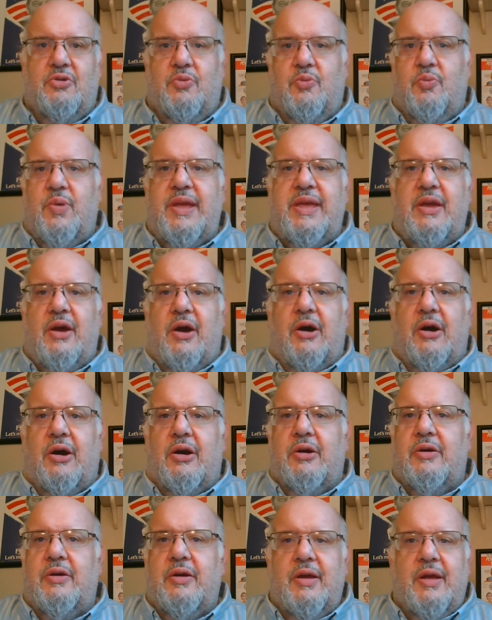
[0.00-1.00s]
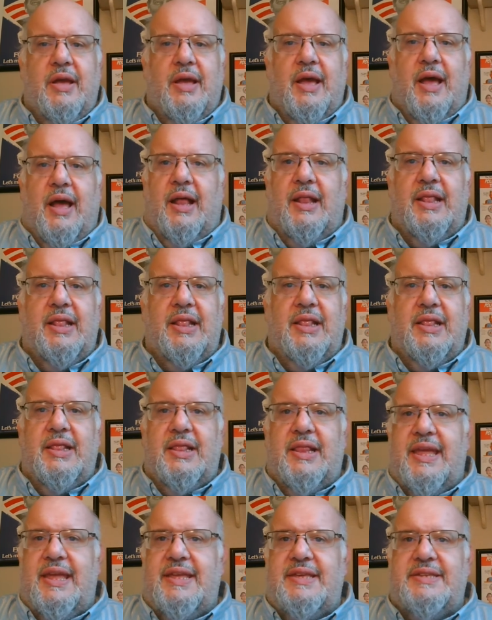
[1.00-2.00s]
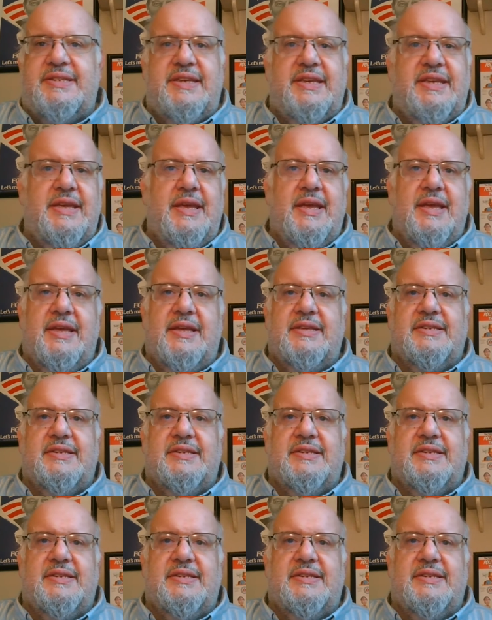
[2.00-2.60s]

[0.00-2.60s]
We are a lazy,